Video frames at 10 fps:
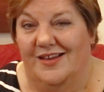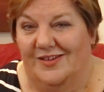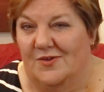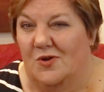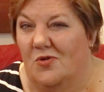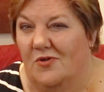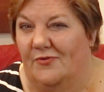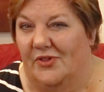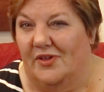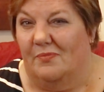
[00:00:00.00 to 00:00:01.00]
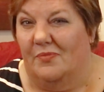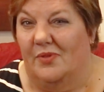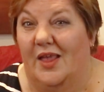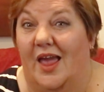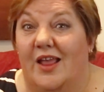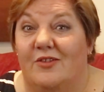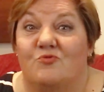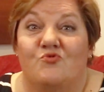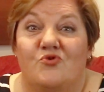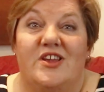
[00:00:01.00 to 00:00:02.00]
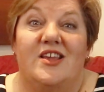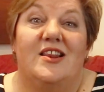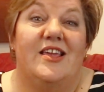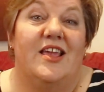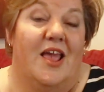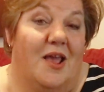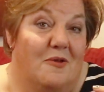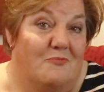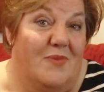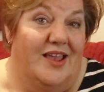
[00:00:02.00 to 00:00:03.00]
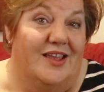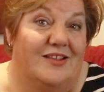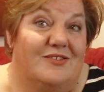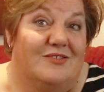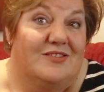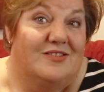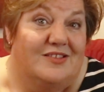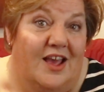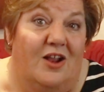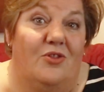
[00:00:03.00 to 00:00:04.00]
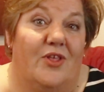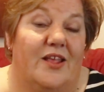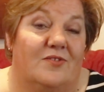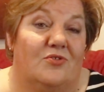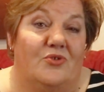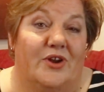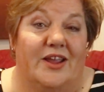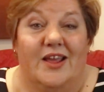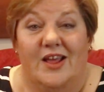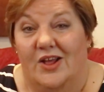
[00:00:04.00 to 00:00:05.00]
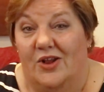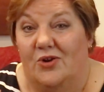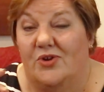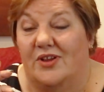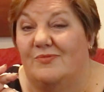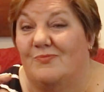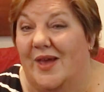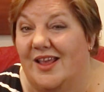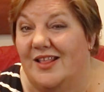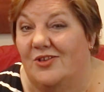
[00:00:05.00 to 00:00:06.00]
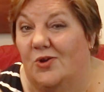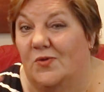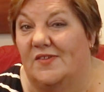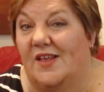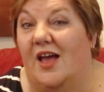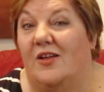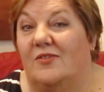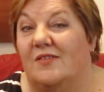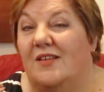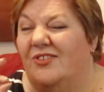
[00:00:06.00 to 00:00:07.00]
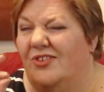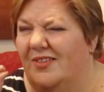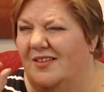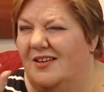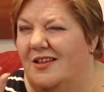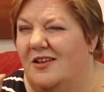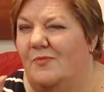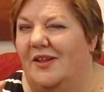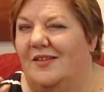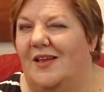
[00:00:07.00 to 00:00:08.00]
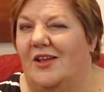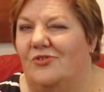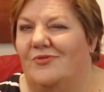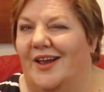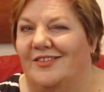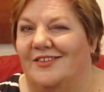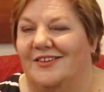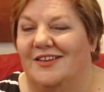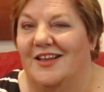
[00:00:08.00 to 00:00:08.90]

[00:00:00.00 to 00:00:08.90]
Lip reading: So look for them and really make it tell that story. Look at making those sounds just a little bit exaggerated,